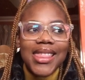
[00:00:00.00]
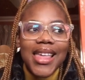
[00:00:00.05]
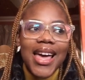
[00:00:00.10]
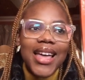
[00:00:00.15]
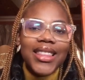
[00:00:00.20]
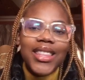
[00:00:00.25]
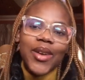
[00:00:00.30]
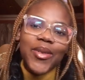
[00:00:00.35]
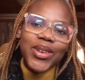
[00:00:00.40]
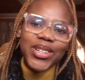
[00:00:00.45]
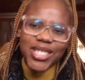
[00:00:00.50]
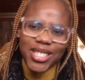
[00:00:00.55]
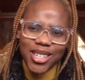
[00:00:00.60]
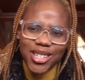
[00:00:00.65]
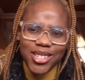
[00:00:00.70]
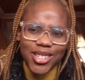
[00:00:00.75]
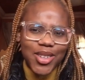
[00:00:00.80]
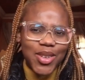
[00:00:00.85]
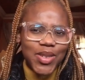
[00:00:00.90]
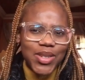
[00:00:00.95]
And they went
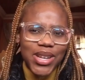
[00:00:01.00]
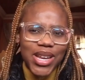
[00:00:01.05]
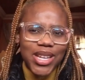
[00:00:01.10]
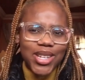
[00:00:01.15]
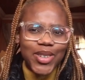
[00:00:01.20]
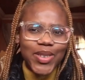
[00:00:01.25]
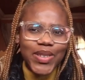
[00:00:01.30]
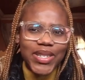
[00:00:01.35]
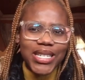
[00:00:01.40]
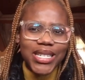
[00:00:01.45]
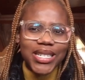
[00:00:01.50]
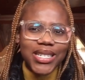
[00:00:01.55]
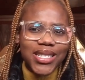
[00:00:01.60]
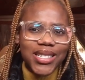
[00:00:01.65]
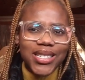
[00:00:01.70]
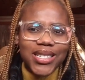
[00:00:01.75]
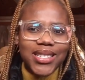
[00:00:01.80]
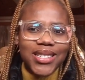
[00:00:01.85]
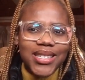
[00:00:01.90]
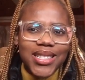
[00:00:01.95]
unnoticed.
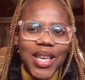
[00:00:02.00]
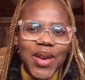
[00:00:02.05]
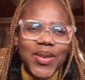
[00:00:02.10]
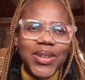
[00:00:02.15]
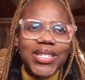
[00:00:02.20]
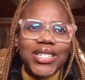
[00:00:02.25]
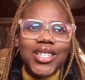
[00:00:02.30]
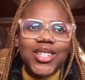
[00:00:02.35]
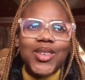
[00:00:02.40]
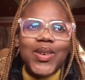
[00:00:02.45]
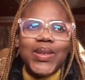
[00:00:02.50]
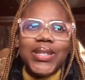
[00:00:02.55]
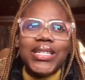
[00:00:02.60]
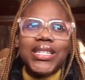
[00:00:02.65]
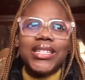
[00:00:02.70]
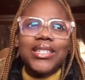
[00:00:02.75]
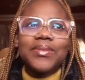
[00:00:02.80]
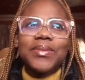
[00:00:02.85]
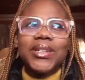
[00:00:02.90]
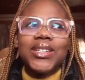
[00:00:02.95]
They went
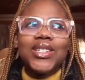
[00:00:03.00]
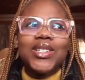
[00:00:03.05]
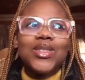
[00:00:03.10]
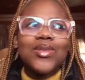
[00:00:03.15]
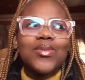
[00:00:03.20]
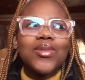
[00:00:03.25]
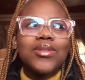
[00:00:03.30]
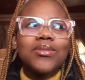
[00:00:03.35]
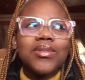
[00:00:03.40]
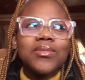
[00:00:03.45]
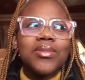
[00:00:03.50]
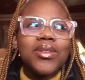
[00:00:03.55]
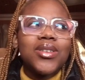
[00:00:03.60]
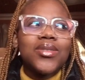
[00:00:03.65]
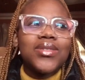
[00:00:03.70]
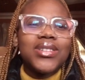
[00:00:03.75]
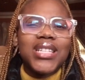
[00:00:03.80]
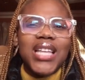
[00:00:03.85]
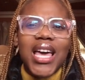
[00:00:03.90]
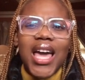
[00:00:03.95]
unnoticed because to most people it
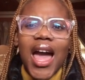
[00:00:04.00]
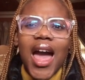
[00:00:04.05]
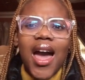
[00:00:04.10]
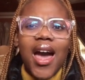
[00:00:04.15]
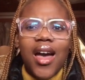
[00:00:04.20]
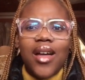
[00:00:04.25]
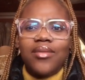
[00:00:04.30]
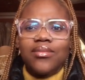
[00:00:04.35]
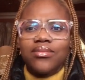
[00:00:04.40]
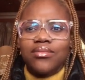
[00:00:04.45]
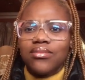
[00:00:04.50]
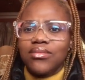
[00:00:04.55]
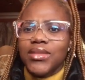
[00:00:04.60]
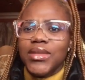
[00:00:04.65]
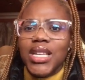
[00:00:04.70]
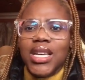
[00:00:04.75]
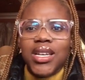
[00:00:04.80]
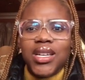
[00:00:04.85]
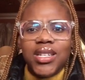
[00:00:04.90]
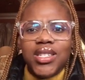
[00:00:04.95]
was like,
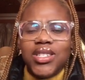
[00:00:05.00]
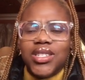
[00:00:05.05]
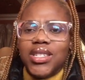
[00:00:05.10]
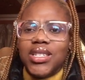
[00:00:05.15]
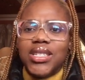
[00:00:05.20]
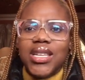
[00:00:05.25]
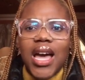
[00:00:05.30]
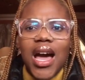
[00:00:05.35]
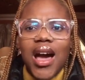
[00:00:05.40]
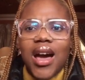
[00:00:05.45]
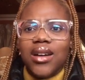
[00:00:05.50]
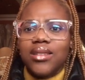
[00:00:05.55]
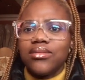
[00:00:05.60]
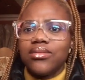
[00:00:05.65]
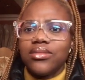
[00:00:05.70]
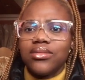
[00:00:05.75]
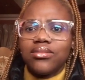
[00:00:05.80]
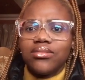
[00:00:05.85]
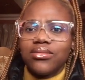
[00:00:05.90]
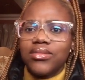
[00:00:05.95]
she's
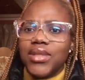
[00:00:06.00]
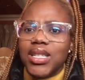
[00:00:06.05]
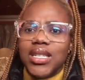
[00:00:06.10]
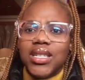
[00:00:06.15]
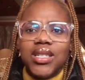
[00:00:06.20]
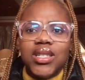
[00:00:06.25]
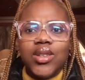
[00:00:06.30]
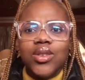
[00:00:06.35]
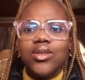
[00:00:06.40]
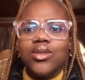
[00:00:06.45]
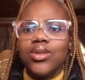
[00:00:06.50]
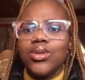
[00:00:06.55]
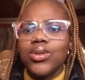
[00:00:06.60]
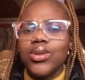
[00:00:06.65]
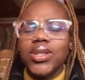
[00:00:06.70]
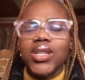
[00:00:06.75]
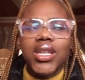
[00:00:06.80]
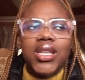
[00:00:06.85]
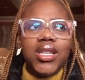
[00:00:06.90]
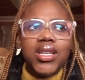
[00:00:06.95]
young, this is the
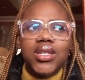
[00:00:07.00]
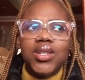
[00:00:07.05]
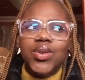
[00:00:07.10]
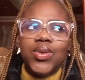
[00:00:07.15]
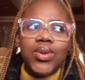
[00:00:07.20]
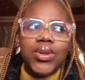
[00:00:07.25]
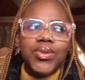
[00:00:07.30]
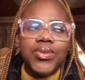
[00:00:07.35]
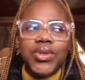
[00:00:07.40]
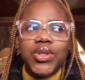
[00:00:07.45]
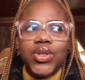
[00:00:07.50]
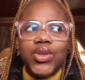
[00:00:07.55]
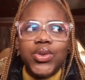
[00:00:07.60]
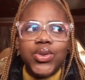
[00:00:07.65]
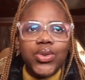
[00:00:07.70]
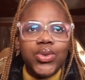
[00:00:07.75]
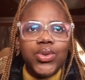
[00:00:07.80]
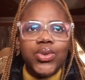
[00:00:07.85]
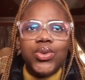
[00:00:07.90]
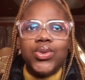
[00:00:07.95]
youth, this is what we
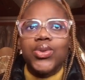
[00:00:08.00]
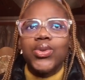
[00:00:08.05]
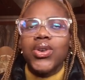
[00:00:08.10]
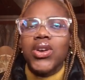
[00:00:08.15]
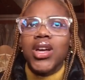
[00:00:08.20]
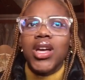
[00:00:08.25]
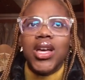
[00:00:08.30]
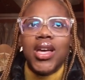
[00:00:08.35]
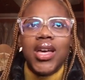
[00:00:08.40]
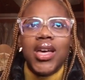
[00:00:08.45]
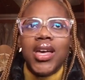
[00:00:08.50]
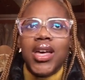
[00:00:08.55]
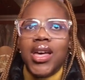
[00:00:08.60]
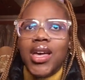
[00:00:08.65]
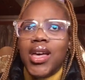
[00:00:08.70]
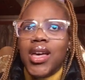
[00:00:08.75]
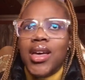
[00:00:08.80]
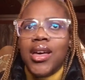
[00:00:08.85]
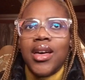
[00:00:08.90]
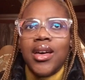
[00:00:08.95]
do.
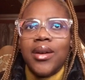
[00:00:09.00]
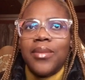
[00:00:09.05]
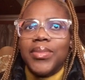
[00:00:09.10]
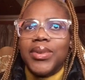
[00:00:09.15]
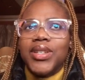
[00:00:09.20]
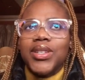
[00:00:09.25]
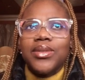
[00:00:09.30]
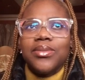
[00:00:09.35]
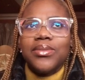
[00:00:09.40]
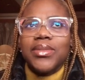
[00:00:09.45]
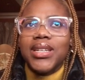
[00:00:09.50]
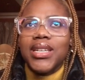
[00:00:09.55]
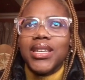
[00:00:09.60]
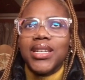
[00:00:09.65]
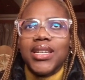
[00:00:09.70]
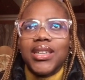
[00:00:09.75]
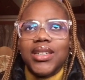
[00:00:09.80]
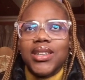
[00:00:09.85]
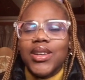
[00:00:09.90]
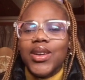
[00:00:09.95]
But to
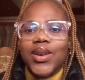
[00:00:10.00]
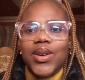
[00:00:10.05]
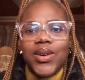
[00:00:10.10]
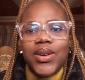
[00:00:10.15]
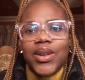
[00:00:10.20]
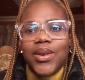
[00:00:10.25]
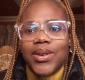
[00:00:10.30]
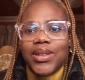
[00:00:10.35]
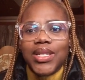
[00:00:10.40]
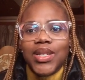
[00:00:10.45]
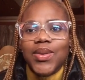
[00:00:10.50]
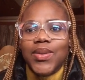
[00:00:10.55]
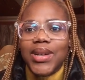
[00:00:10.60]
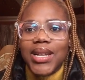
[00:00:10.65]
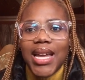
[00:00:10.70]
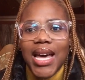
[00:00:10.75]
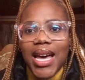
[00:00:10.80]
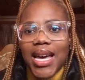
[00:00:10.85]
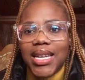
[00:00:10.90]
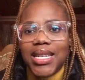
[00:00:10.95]
me, no, it wasn't
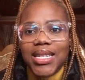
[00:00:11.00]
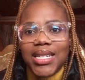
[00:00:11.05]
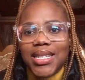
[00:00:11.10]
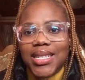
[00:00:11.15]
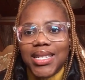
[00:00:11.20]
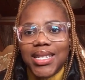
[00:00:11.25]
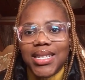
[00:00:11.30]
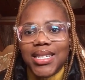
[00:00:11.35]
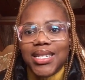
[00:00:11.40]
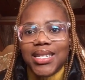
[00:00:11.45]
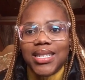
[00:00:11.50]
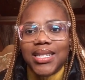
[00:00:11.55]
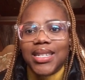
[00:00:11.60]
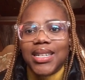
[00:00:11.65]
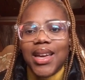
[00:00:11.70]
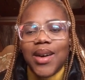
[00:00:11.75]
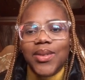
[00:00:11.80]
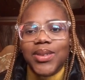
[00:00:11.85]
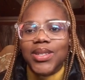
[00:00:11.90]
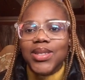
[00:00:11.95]
what I did.
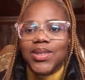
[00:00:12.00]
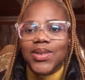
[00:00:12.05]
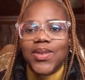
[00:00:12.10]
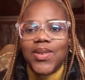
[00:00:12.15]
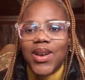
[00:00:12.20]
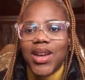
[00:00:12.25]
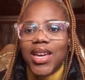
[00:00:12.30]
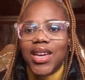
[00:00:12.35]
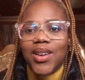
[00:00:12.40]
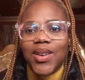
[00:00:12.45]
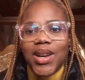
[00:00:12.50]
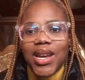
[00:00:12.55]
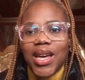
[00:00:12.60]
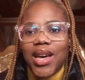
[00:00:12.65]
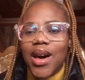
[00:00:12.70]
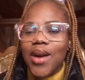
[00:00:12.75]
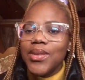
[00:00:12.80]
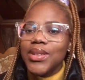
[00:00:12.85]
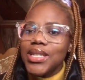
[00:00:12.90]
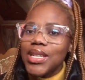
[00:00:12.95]
I was crying out
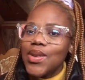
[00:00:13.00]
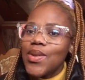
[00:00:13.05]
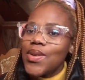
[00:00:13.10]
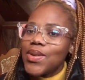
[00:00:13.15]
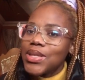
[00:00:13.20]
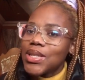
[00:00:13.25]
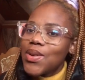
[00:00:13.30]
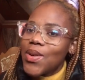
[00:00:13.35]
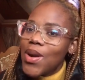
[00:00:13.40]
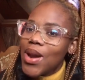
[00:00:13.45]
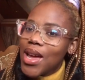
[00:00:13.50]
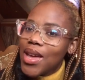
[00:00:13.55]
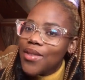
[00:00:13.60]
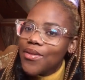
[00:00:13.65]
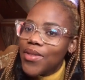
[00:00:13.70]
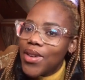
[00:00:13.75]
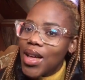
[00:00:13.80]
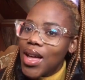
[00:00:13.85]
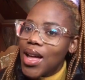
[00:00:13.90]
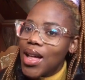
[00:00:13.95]
loud. I was crying for